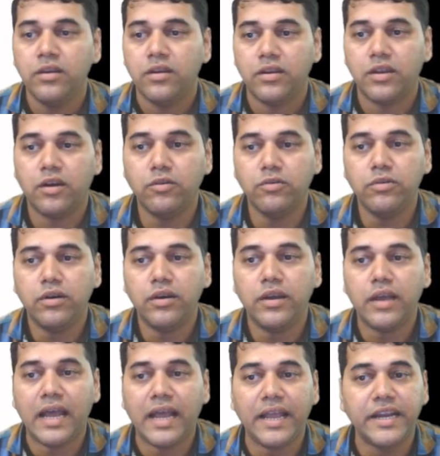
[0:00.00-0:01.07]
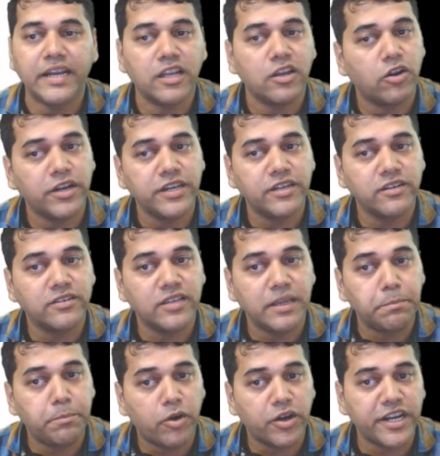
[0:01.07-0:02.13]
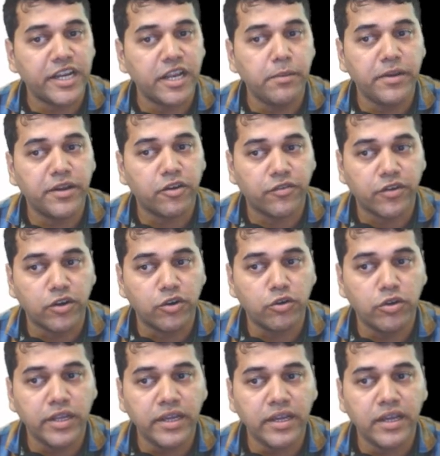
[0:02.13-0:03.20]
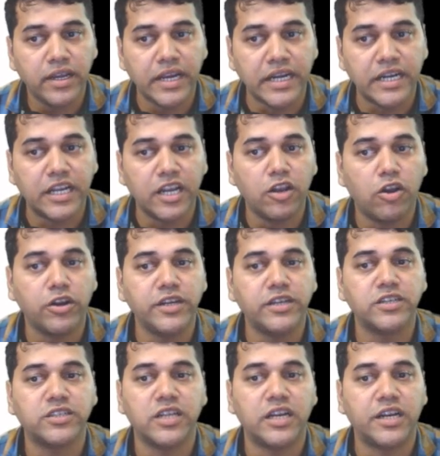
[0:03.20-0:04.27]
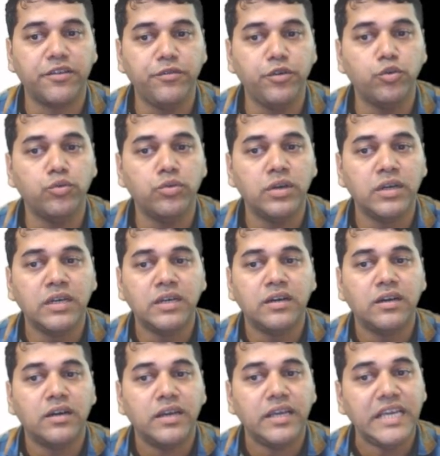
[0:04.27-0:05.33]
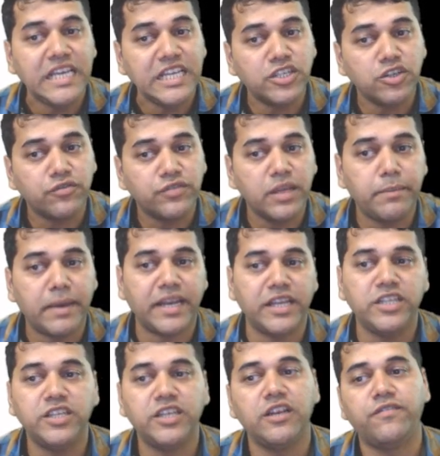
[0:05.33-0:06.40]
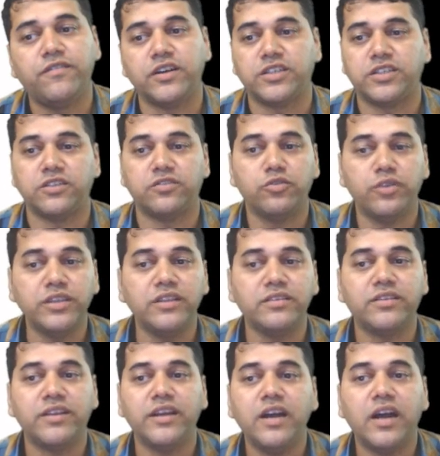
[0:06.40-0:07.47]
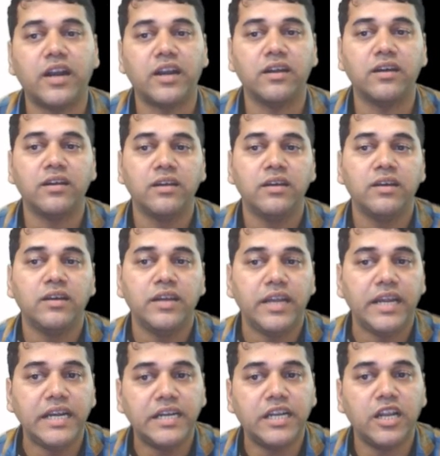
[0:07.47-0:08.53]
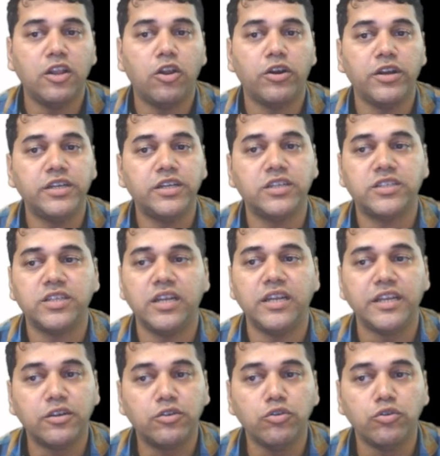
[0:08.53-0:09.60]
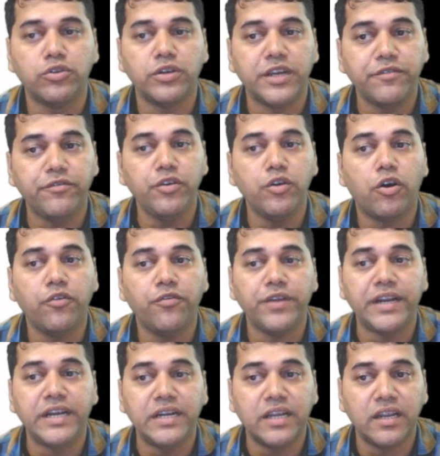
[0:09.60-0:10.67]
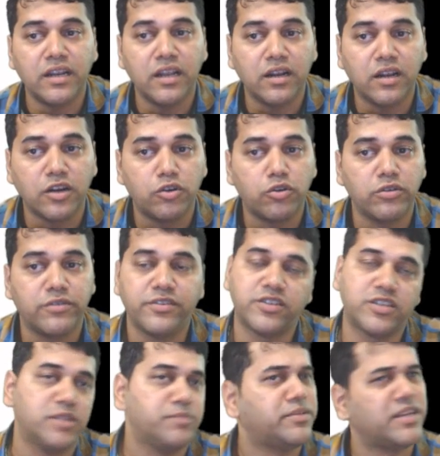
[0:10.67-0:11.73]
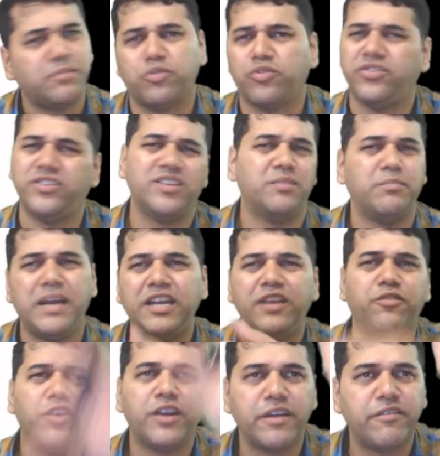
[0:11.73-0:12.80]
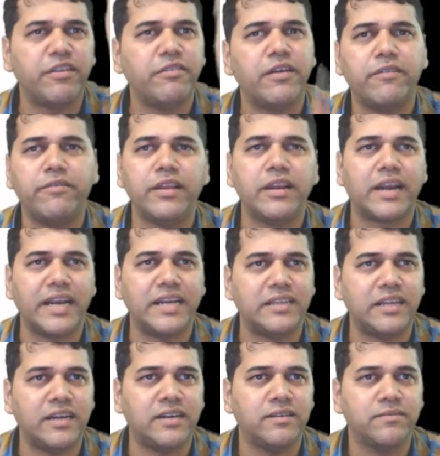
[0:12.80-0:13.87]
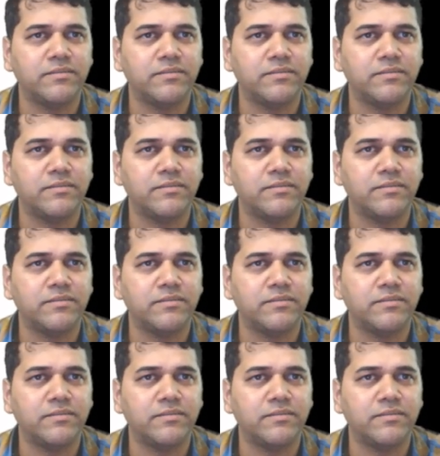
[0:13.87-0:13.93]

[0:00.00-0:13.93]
Now, internal auditor is the important element of controlling. Internal auditor shall review each of the managerial functions. So, in this regard, internal auditor shall include review of internal control systems and procedure. By default, everywhere we will write that.